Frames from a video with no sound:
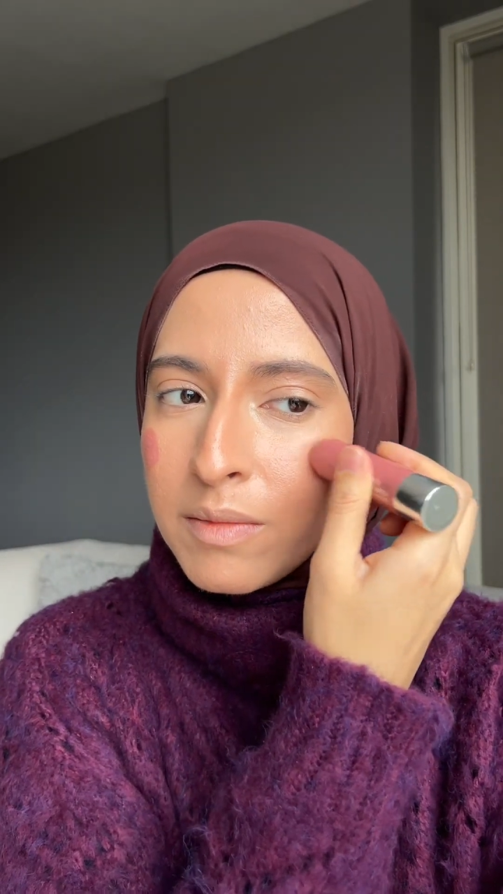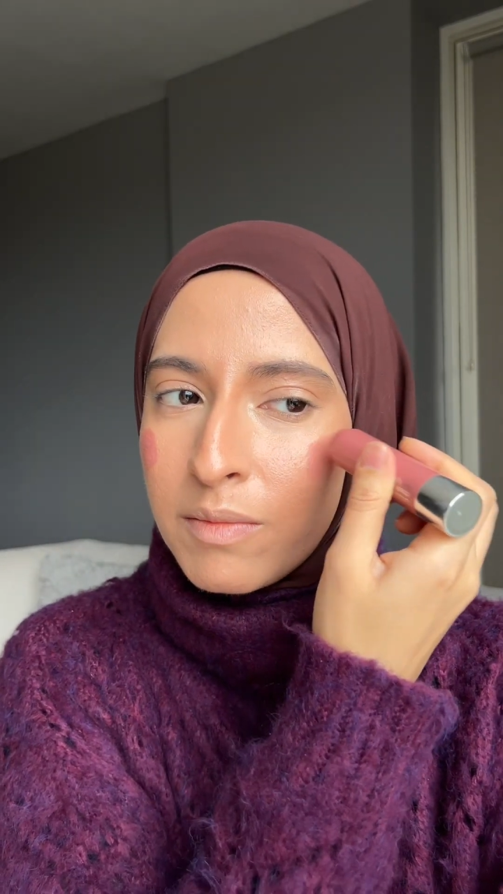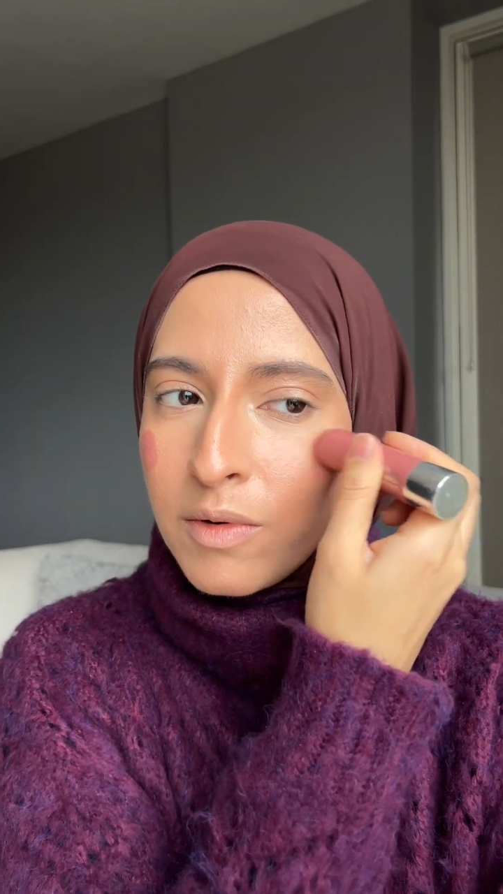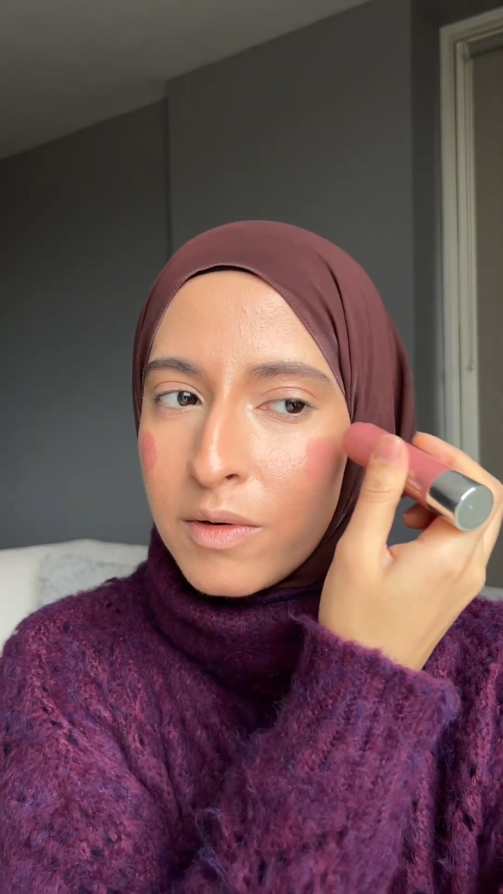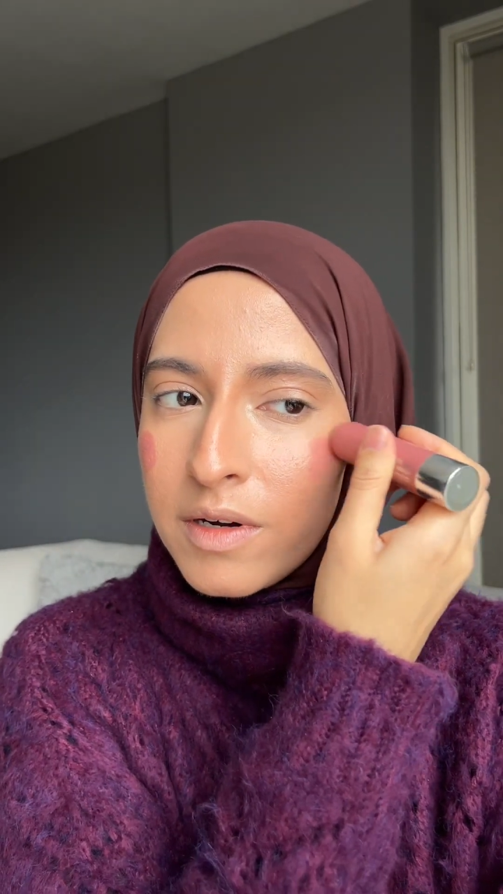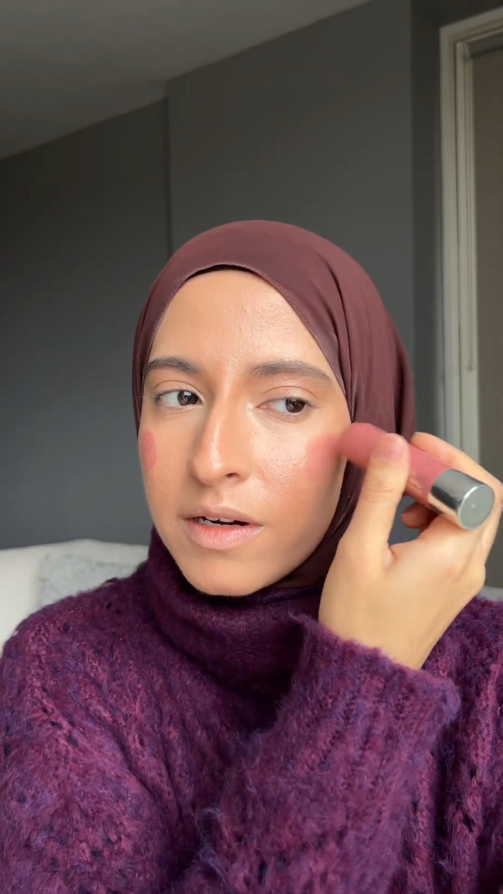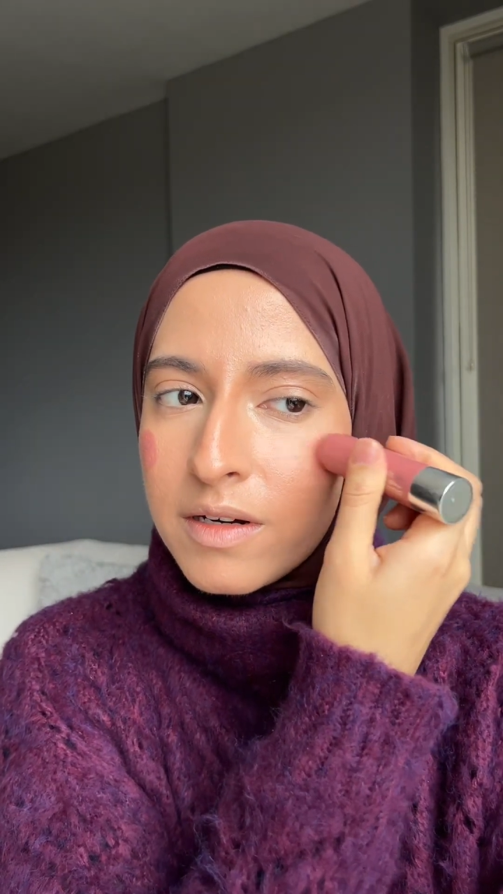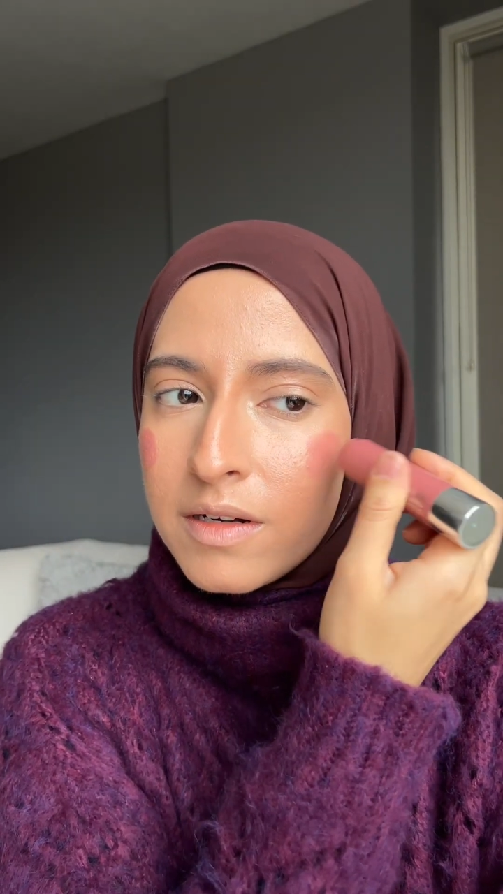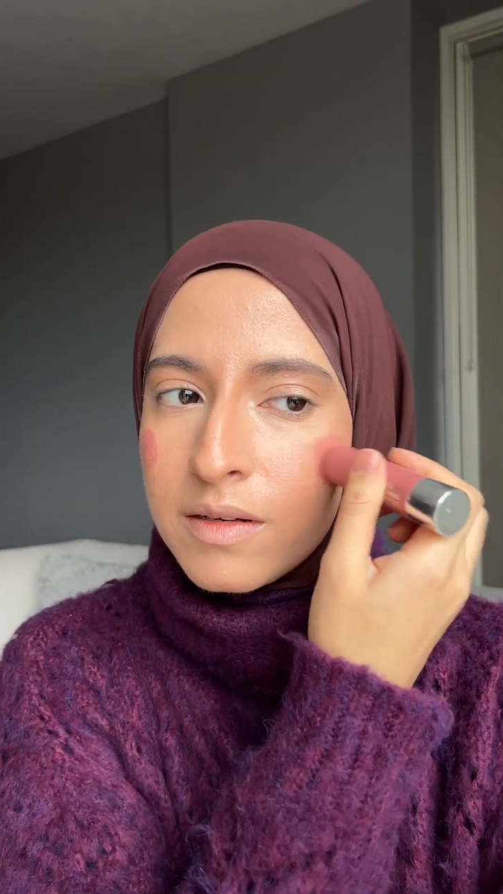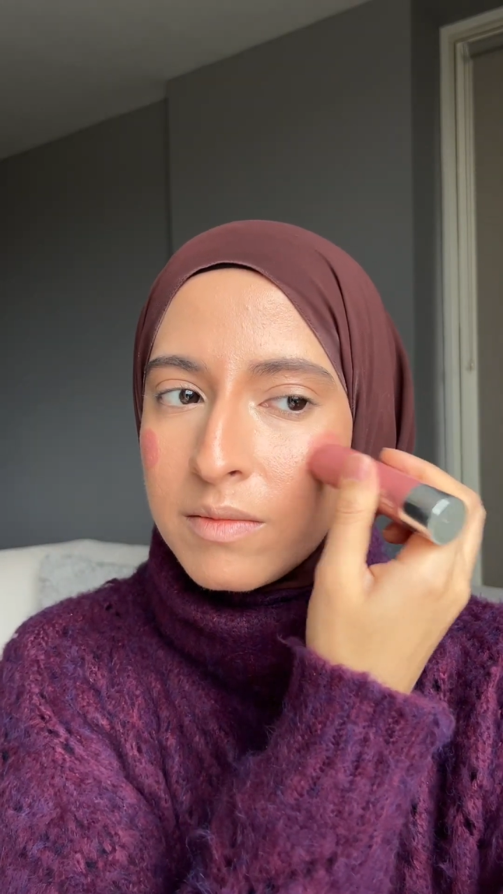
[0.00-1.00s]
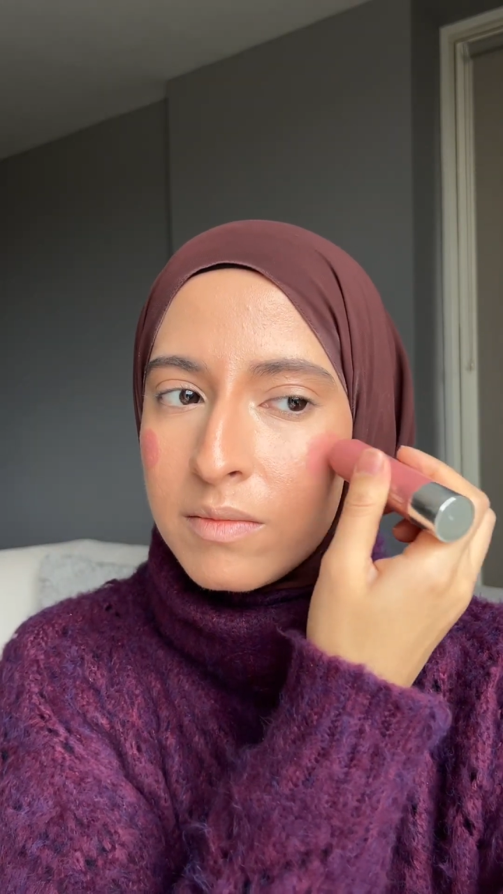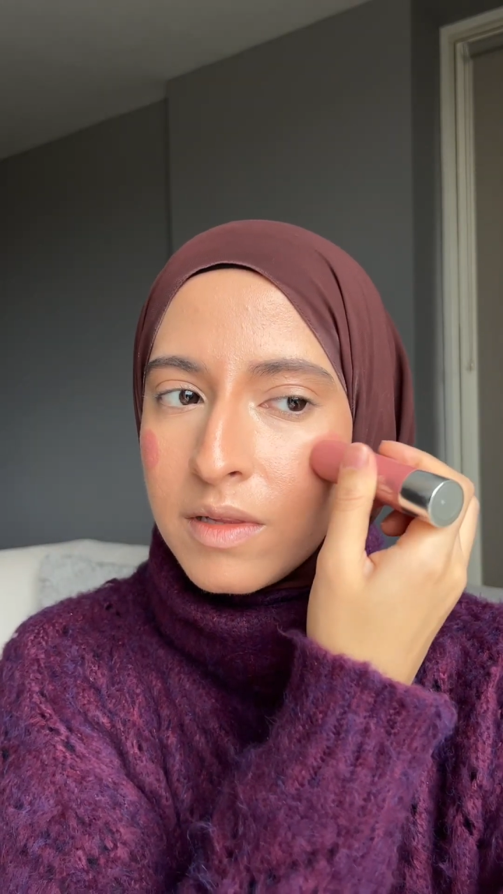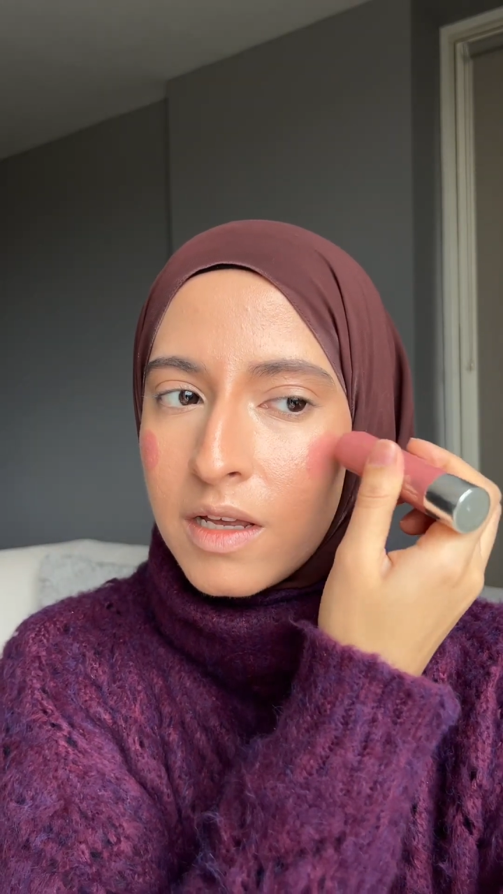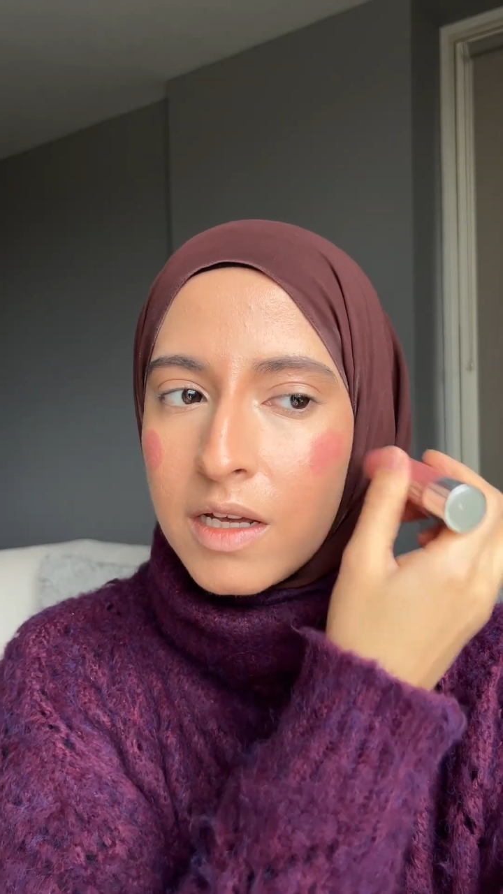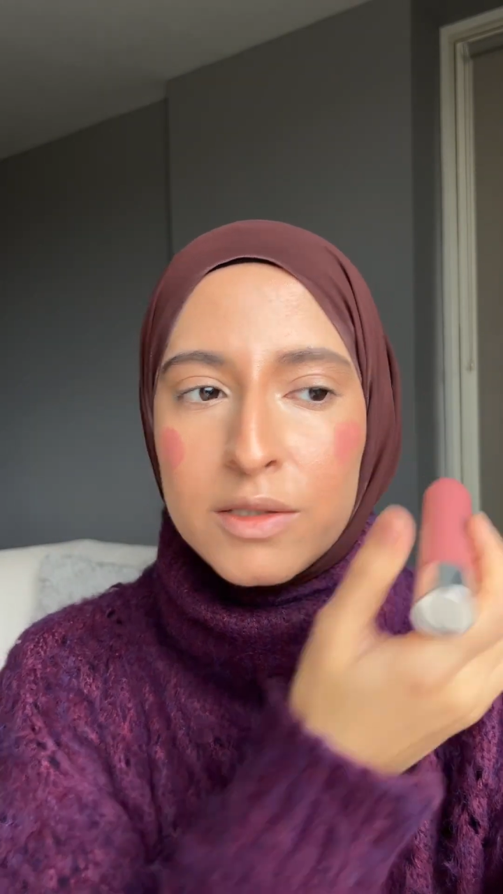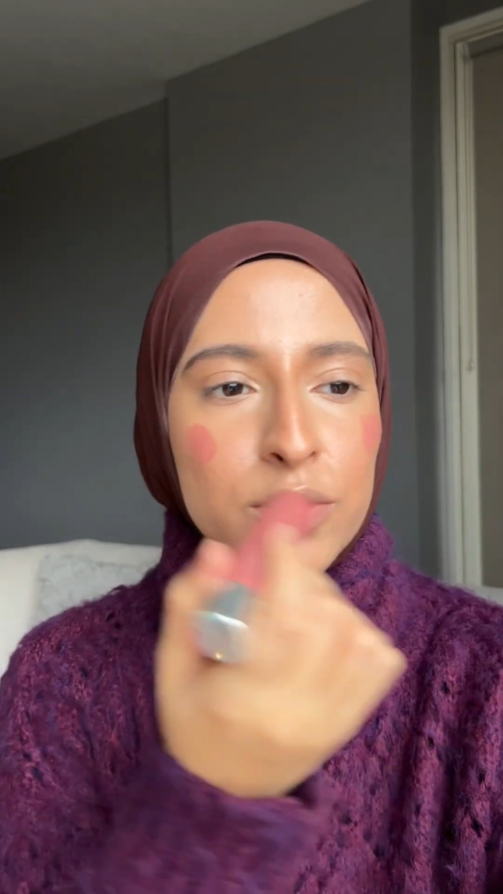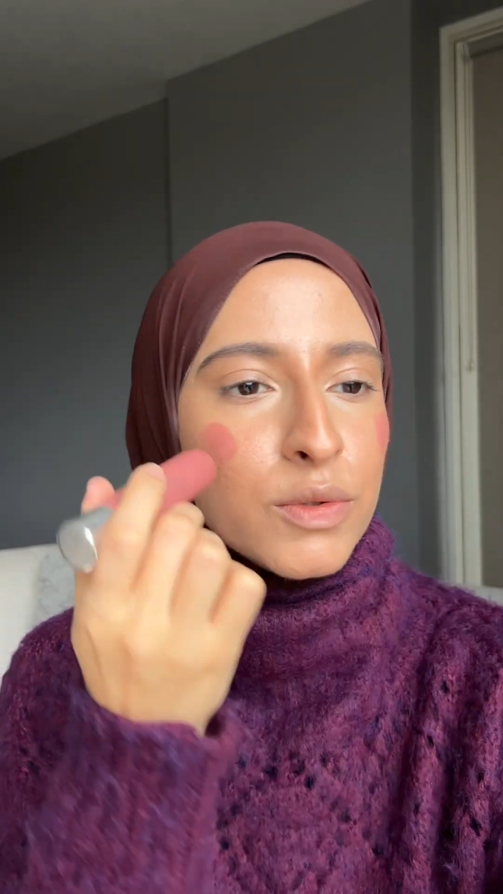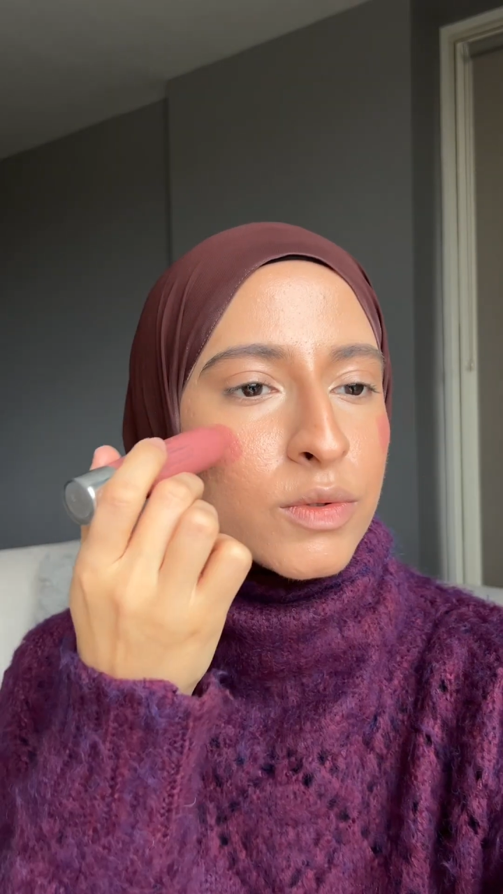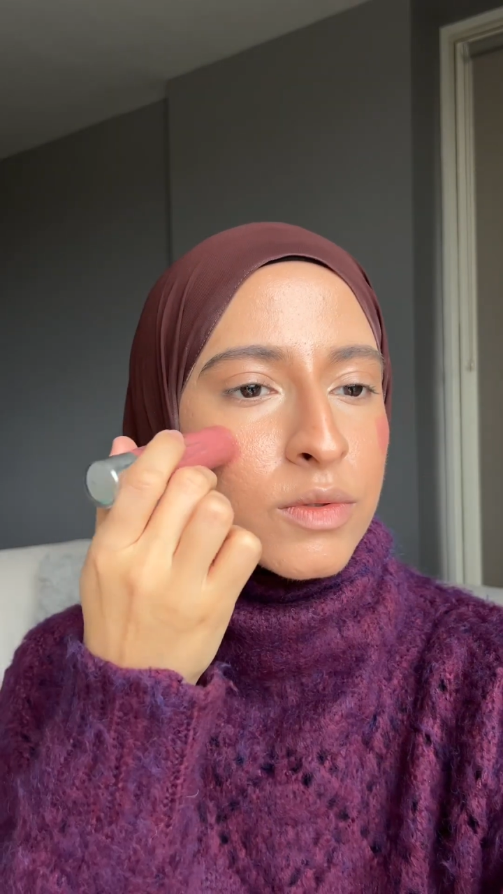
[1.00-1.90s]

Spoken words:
more blush.